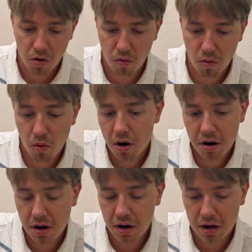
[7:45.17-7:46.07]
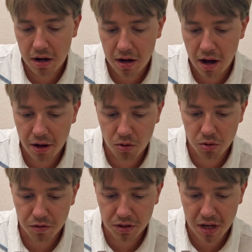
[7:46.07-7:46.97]
or I
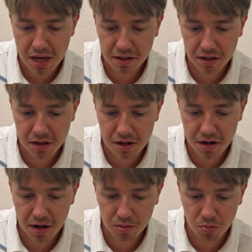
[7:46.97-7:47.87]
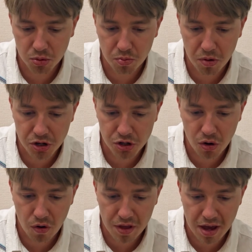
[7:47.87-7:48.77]
could have taken here and put
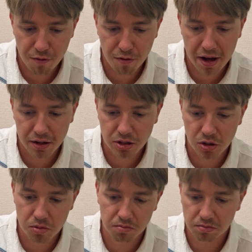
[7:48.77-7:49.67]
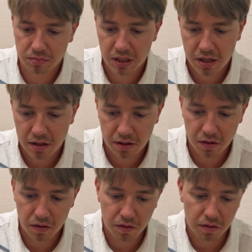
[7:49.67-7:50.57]
pressure on the f file. So
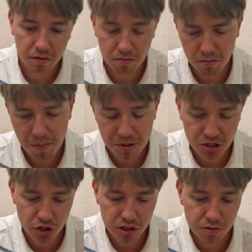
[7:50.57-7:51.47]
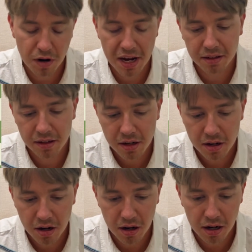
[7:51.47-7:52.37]
my position is fine,
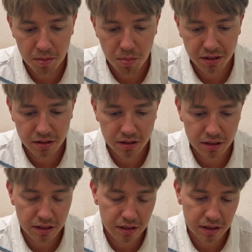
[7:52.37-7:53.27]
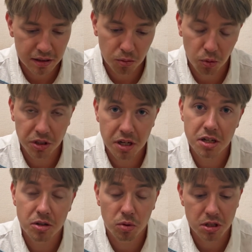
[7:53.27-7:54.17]
but what he
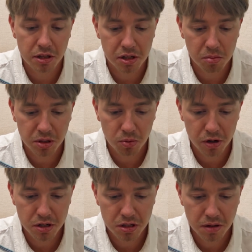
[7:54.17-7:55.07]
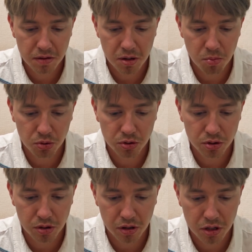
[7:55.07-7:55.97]
did was a little bit worse. He put
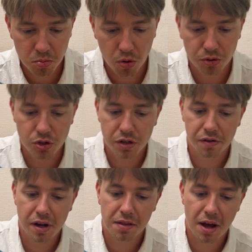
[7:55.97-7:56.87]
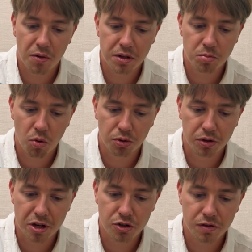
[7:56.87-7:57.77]
his pawn on g3, and now this pawn on
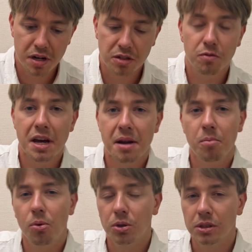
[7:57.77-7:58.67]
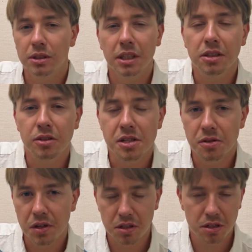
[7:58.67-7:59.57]
h3 is very important. It
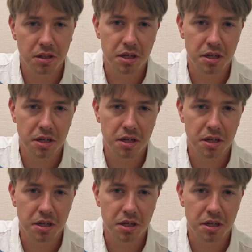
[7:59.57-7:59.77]
restricts